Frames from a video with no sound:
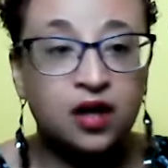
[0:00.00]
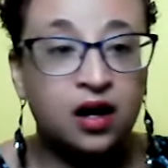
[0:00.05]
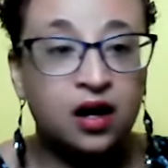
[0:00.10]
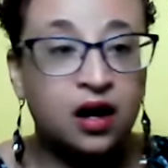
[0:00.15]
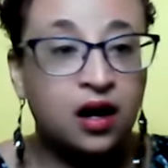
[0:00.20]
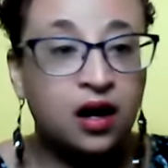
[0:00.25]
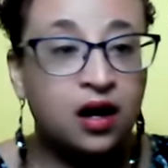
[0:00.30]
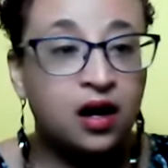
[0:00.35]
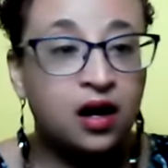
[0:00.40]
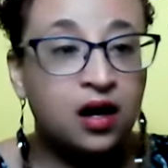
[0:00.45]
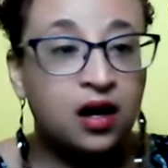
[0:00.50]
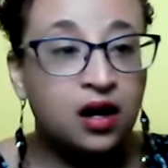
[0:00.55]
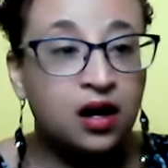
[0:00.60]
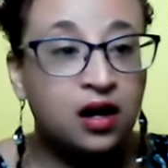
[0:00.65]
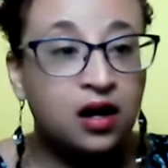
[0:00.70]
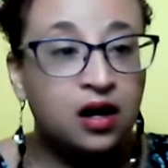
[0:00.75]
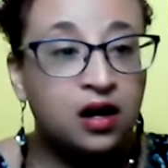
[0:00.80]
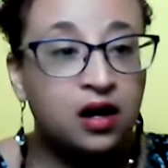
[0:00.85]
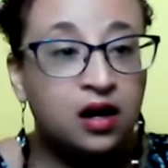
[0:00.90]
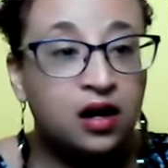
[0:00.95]
Uh,
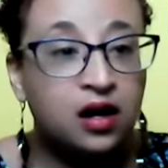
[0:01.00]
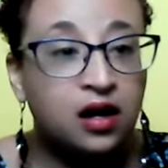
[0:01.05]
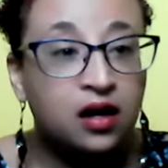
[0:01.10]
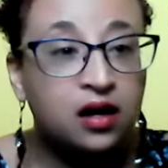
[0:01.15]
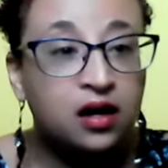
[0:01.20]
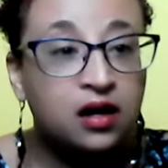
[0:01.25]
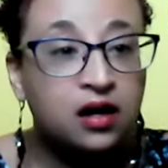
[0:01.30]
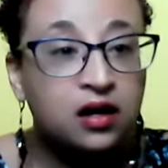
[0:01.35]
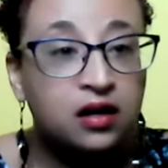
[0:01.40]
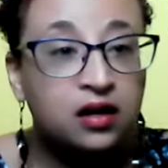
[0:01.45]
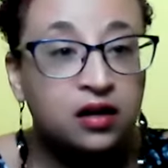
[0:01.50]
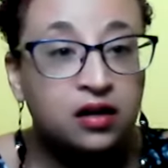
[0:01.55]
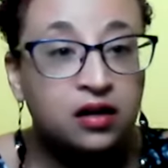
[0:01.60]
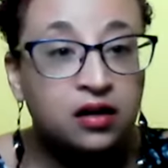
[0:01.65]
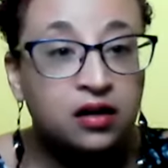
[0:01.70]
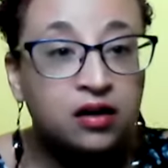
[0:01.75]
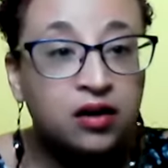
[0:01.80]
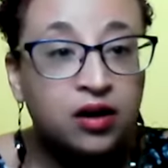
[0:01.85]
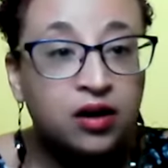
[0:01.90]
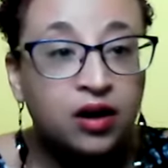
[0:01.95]
la la la.
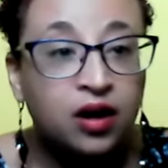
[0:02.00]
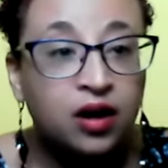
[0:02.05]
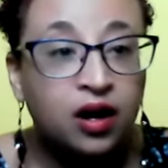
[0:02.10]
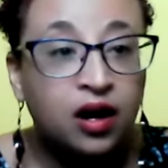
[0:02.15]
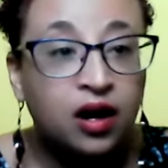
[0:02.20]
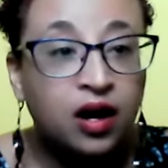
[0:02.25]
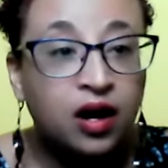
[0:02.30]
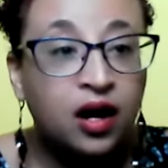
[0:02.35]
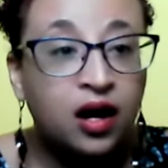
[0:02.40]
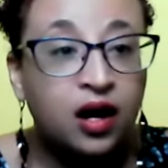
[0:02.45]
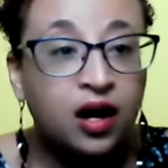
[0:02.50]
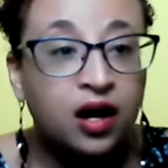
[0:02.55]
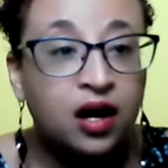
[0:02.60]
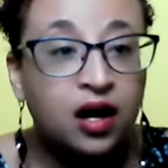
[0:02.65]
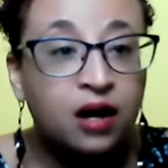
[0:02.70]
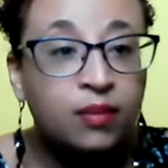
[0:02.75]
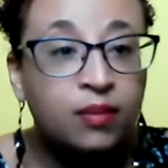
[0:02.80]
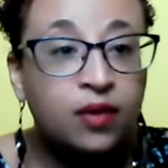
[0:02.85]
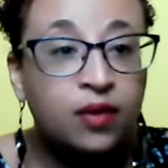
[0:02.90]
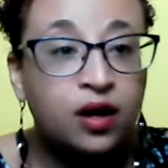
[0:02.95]

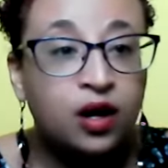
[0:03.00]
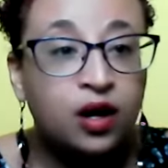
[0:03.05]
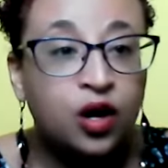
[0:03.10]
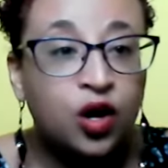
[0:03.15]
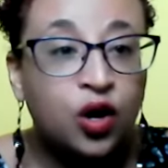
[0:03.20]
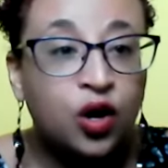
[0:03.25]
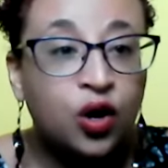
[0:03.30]
Um,